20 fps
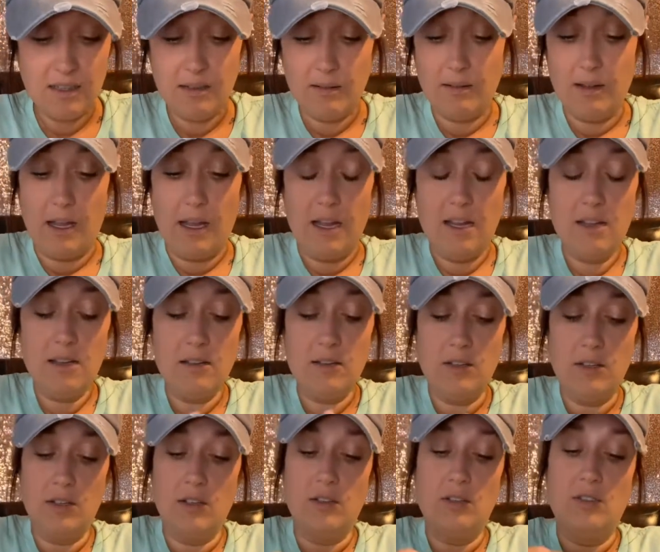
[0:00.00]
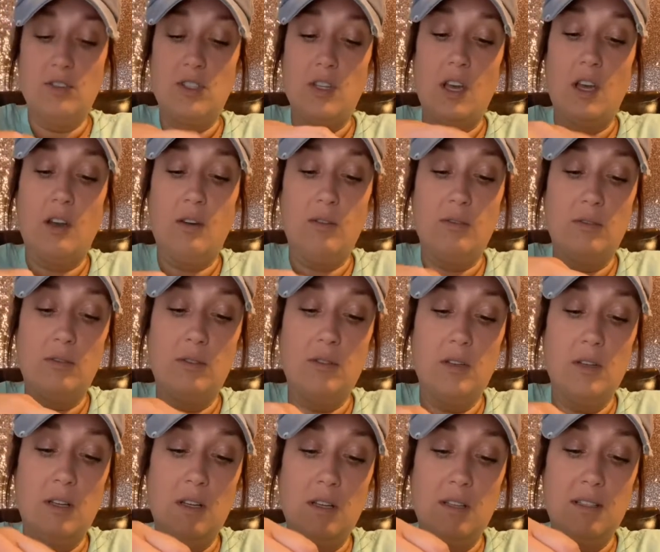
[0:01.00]
Okay. So,
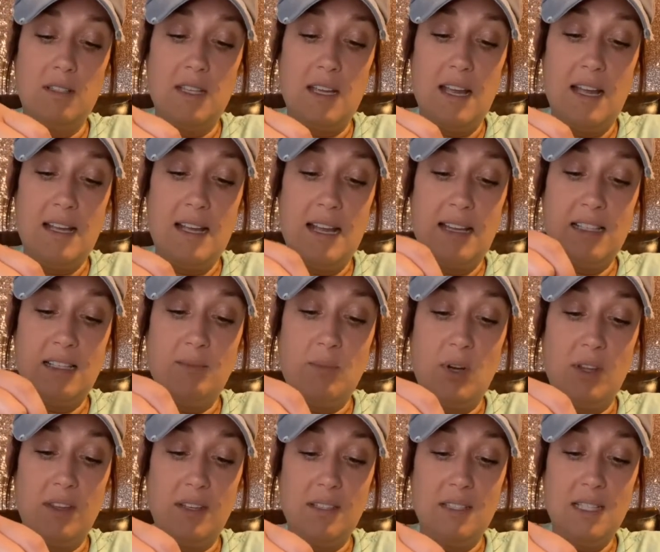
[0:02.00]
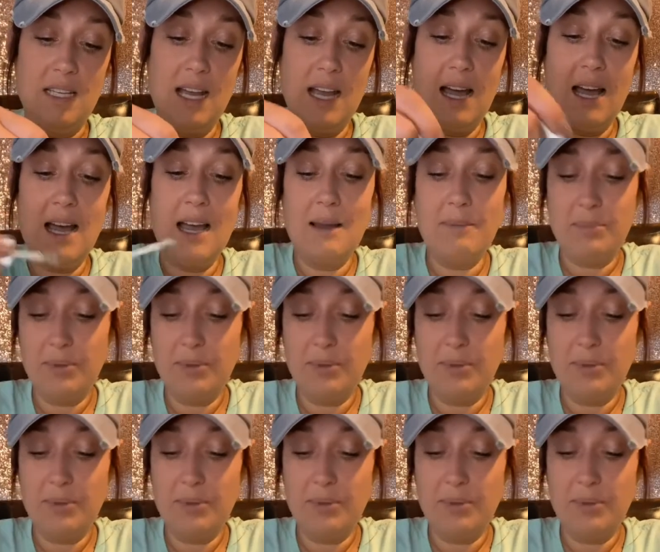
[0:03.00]
say I got some on the top.